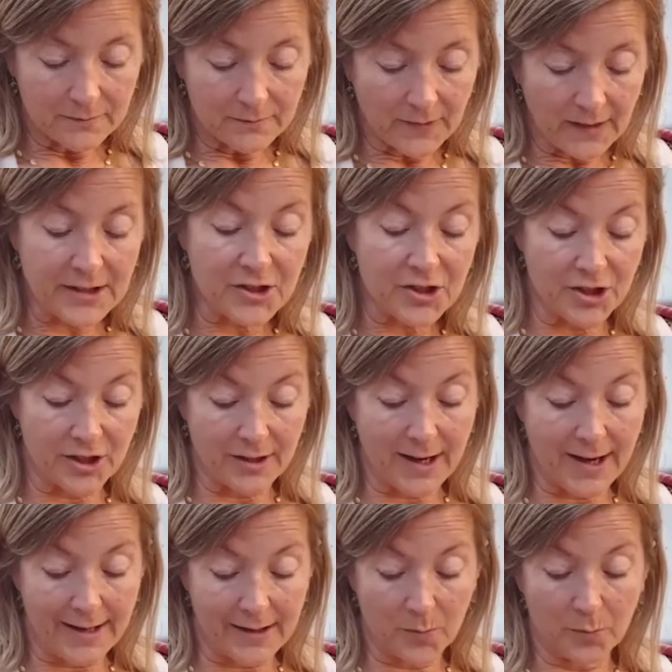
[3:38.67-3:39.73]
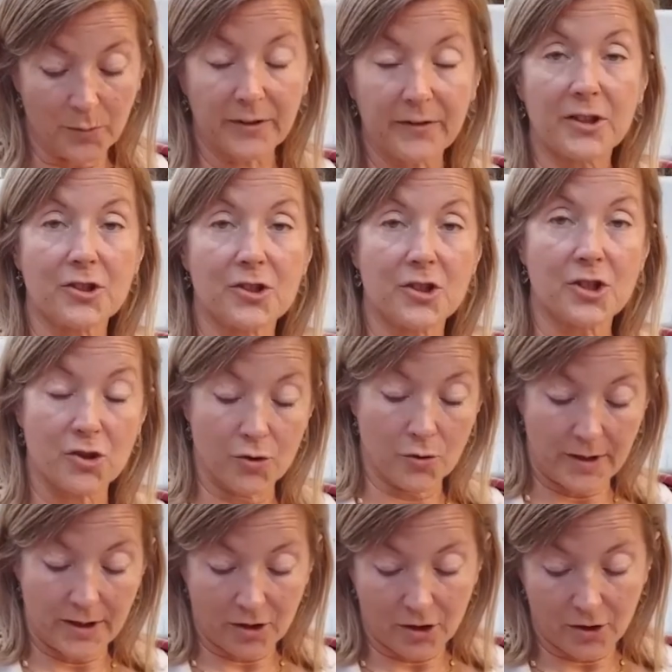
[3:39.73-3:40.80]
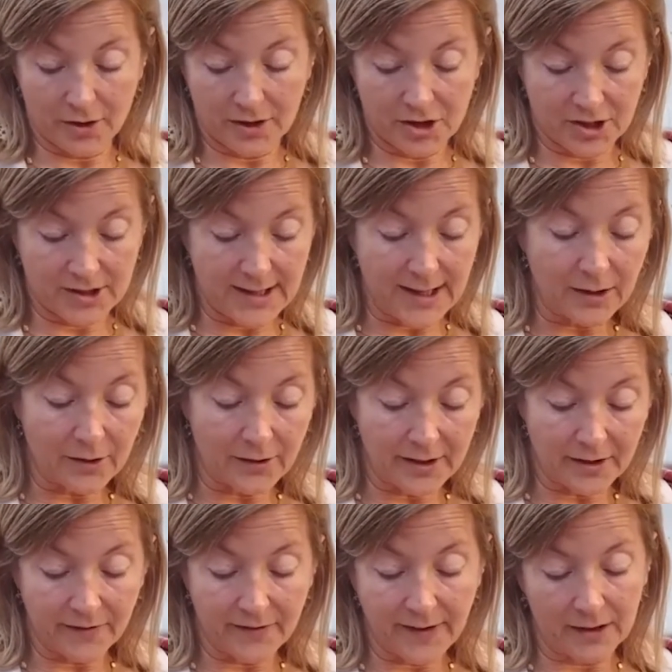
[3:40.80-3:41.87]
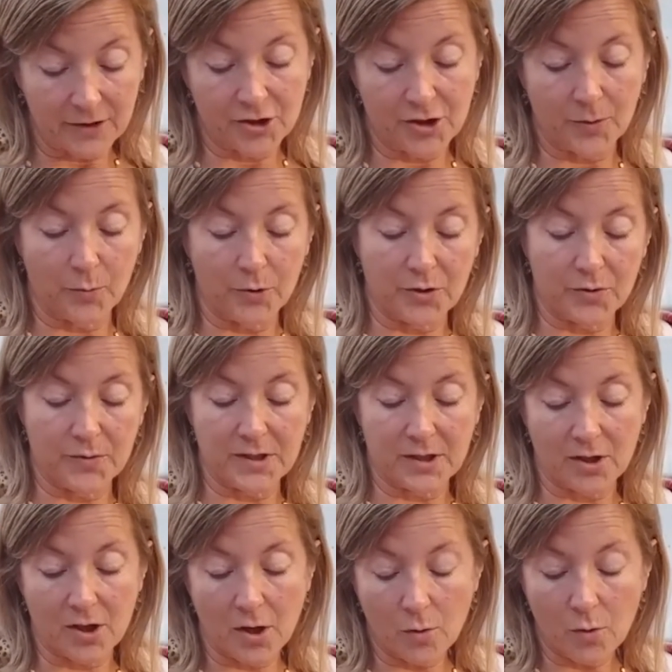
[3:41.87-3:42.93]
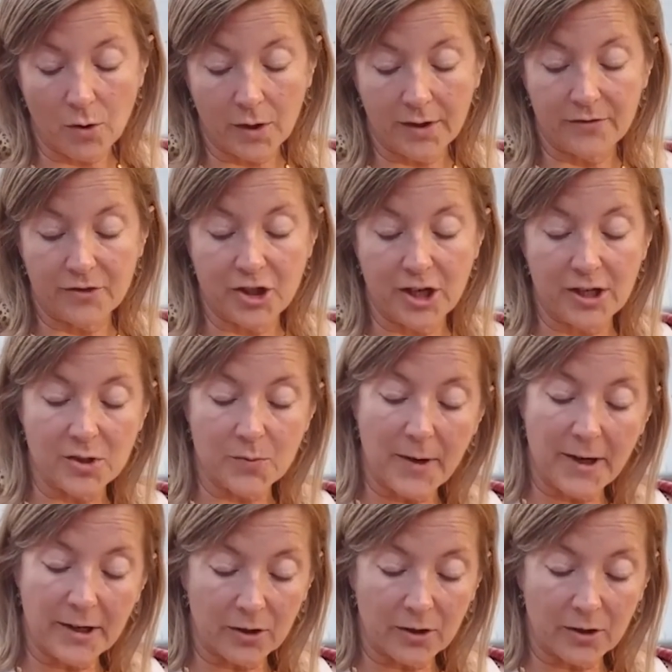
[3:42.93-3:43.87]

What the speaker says: This year, I had the privilege to join the Courage Accelerator Fellowship, which was a cohort of Changemaker